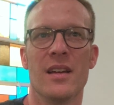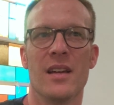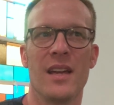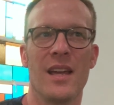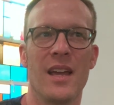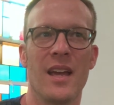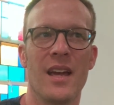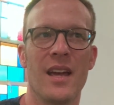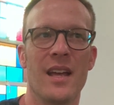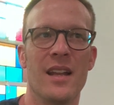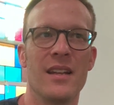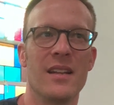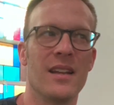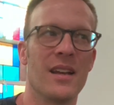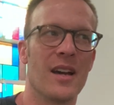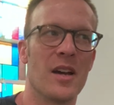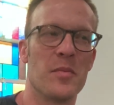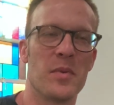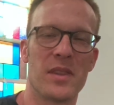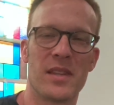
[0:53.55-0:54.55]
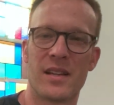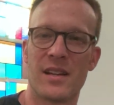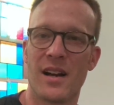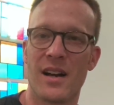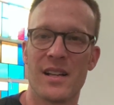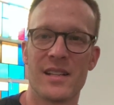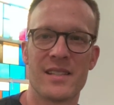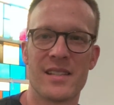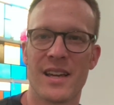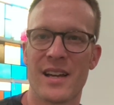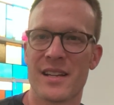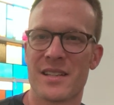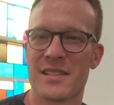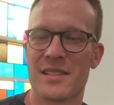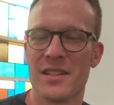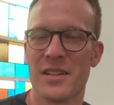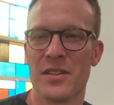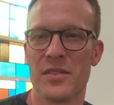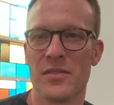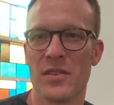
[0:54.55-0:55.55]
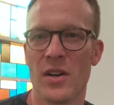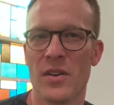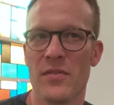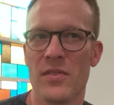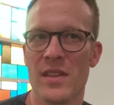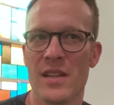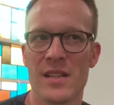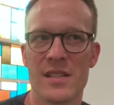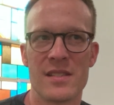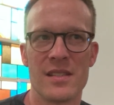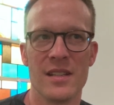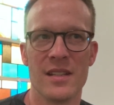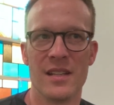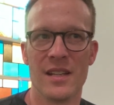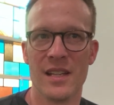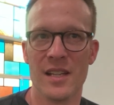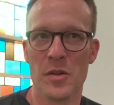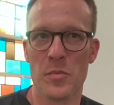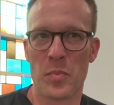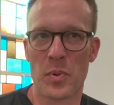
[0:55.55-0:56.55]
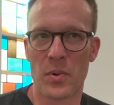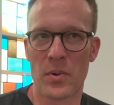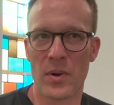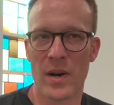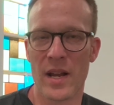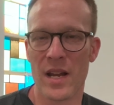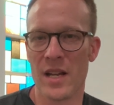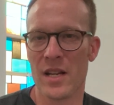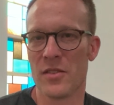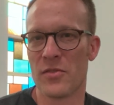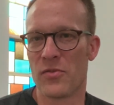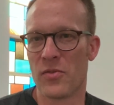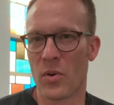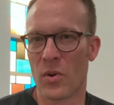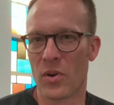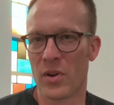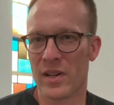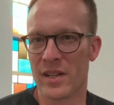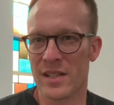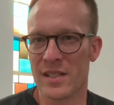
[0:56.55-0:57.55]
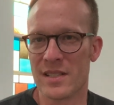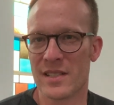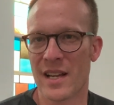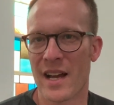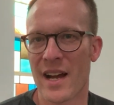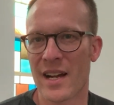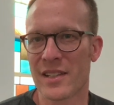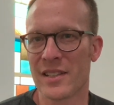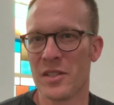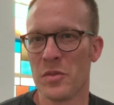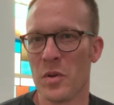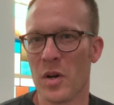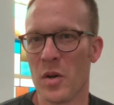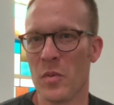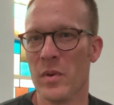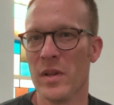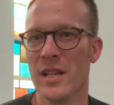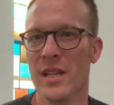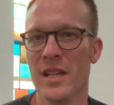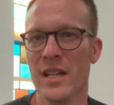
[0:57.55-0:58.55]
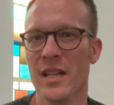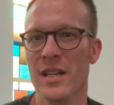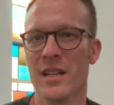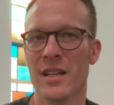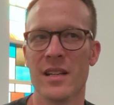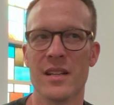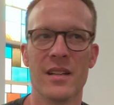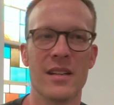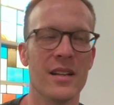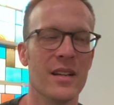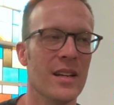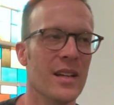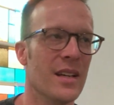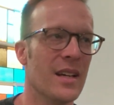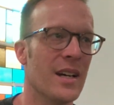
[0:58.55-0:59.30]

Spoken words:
the context of this in praying for exactly what we need and